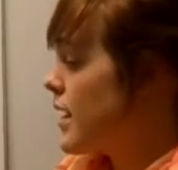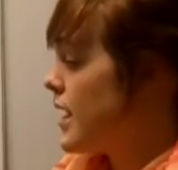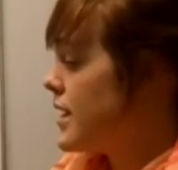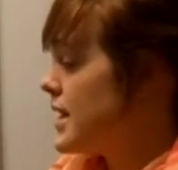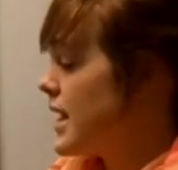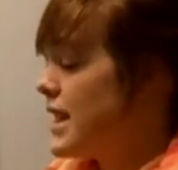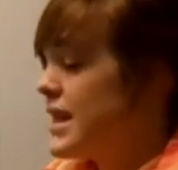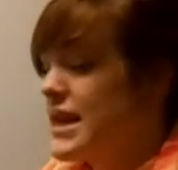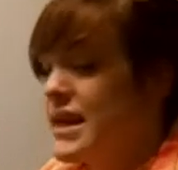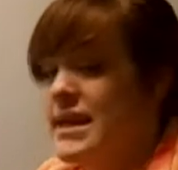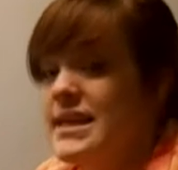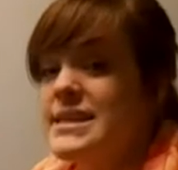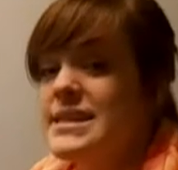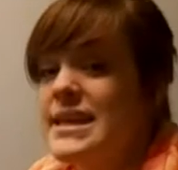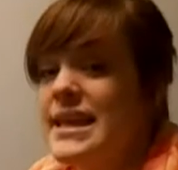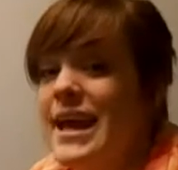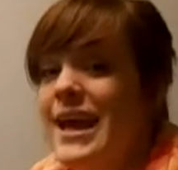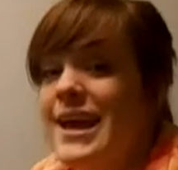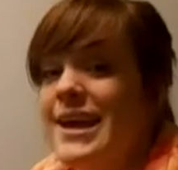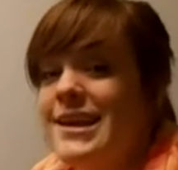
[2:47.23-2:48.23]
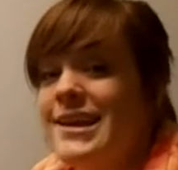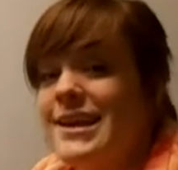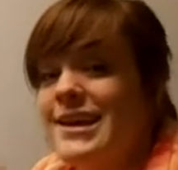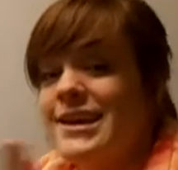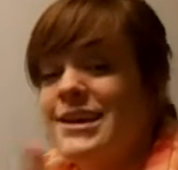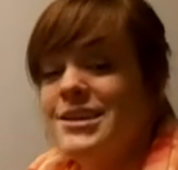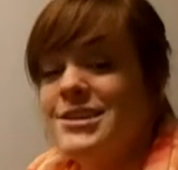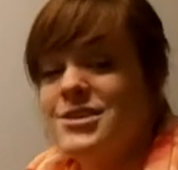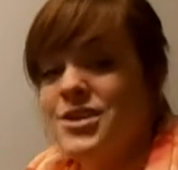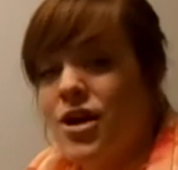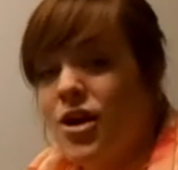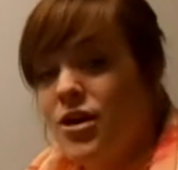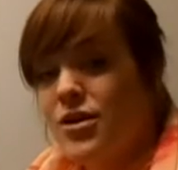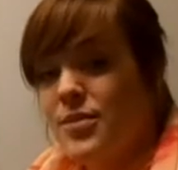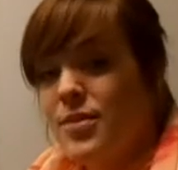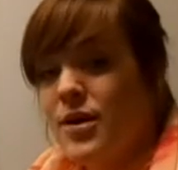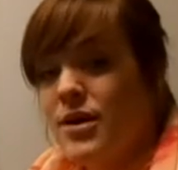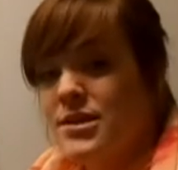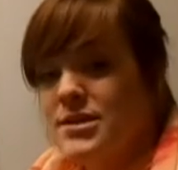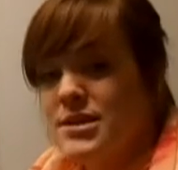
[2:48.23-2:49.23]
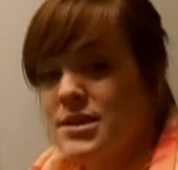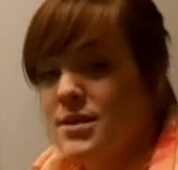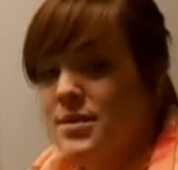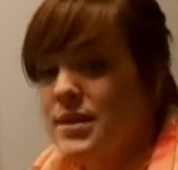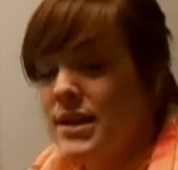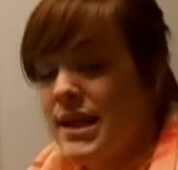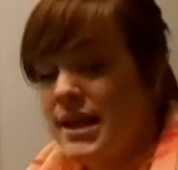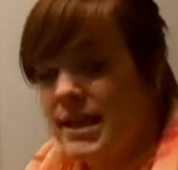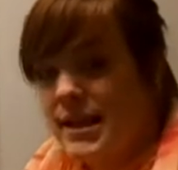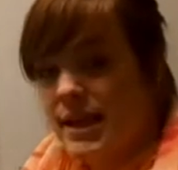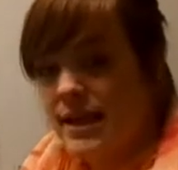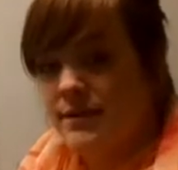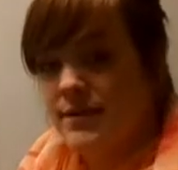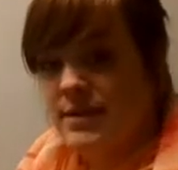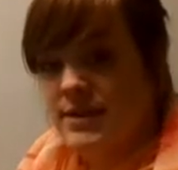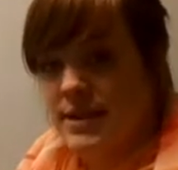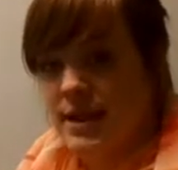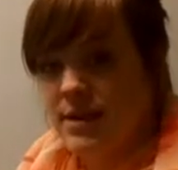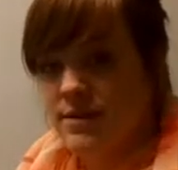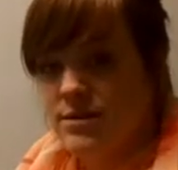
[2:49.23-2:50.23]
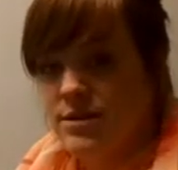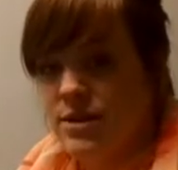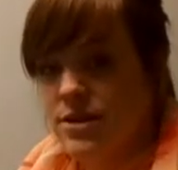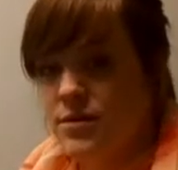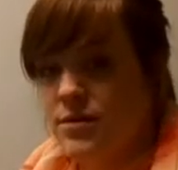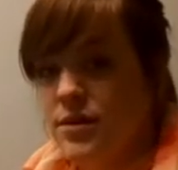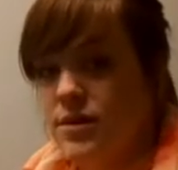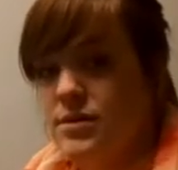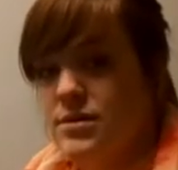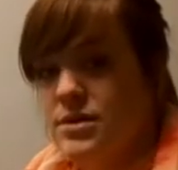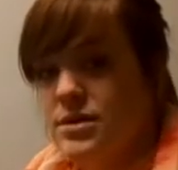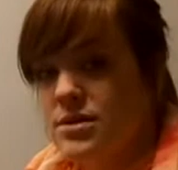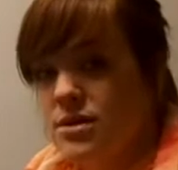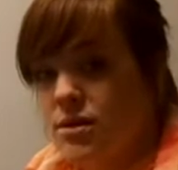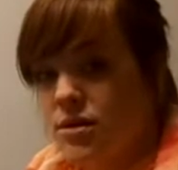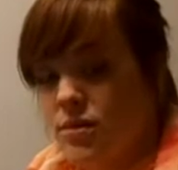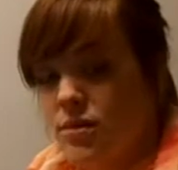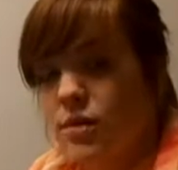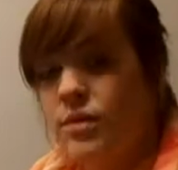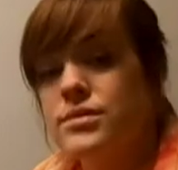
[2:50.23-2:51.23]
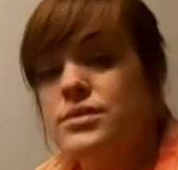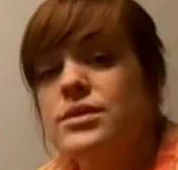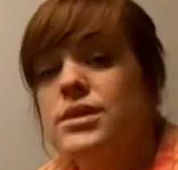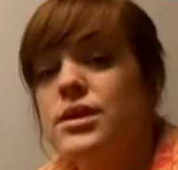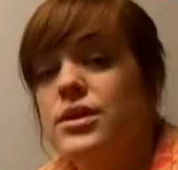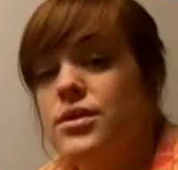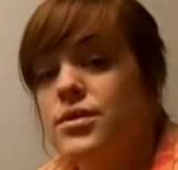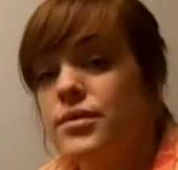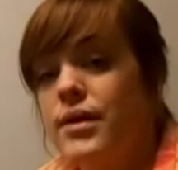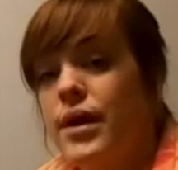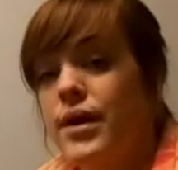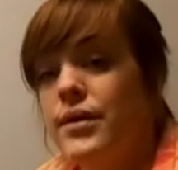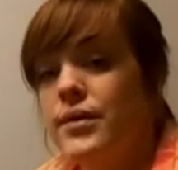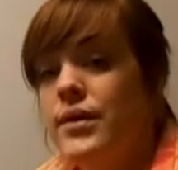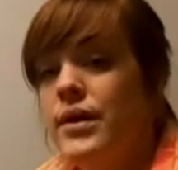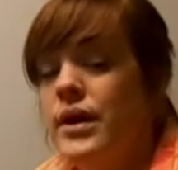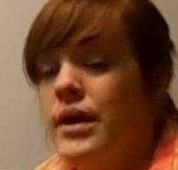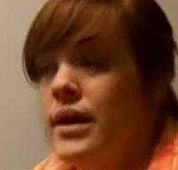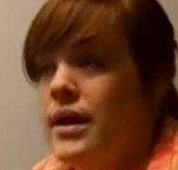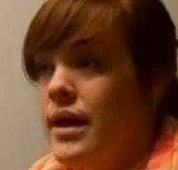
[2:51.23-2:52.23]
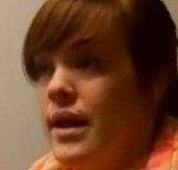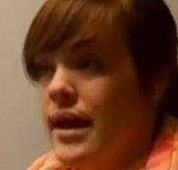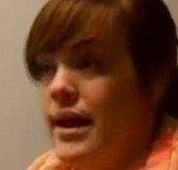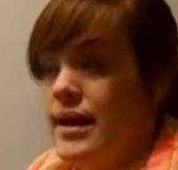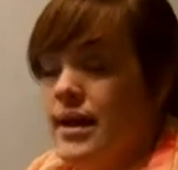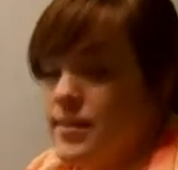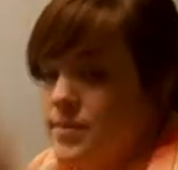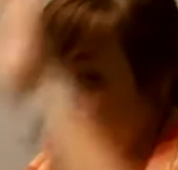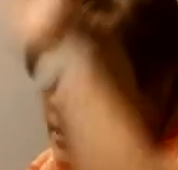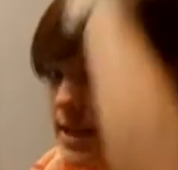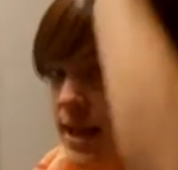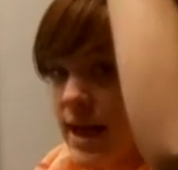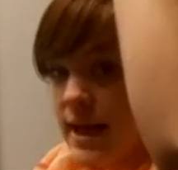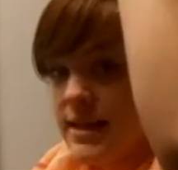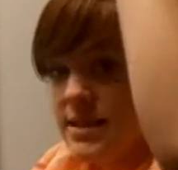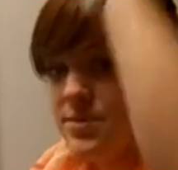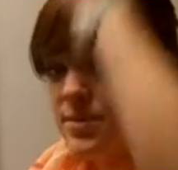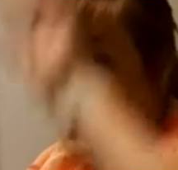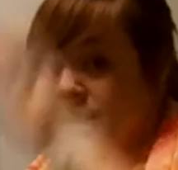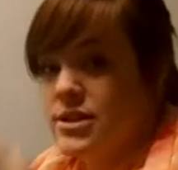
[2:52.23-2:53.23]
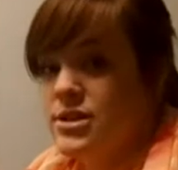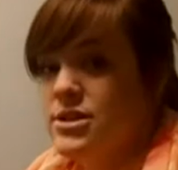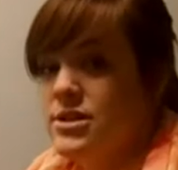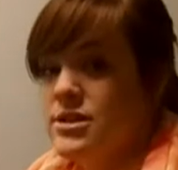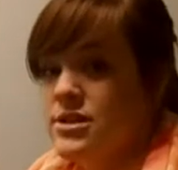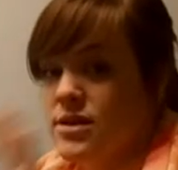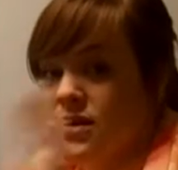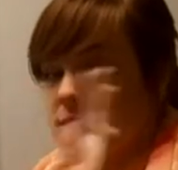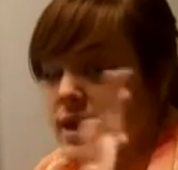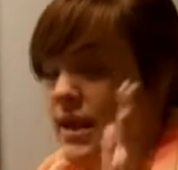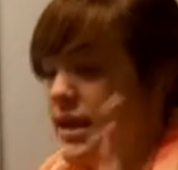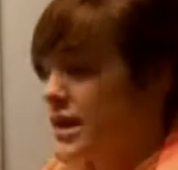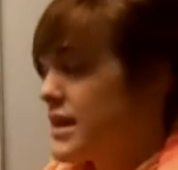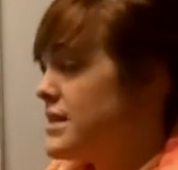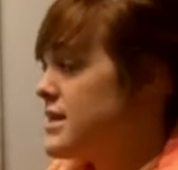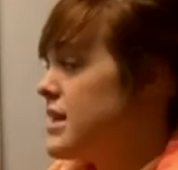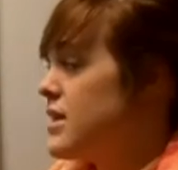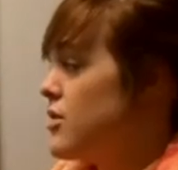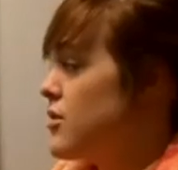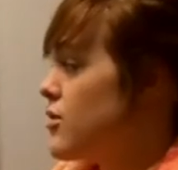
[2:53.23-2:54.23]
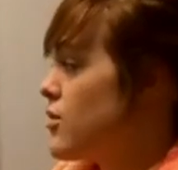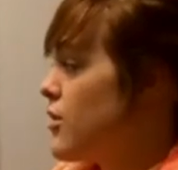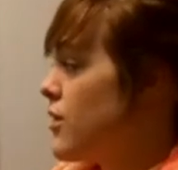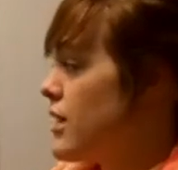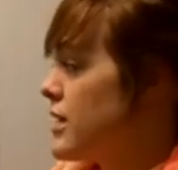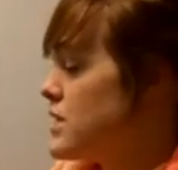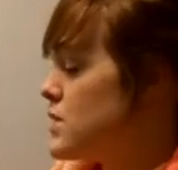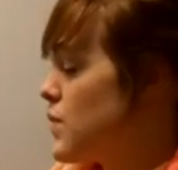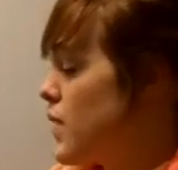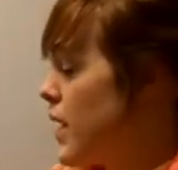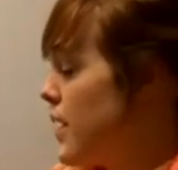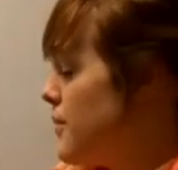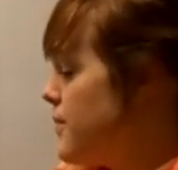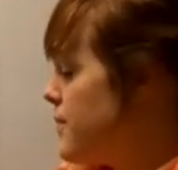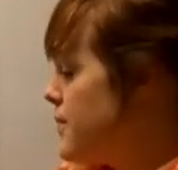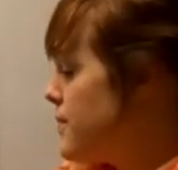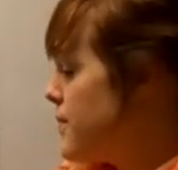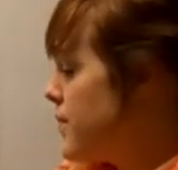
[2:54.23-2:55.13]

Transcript: And they need to get to all the parts of the plant, even down to the roots so the roots can grow and up to the highest branches so they can continue growing as well.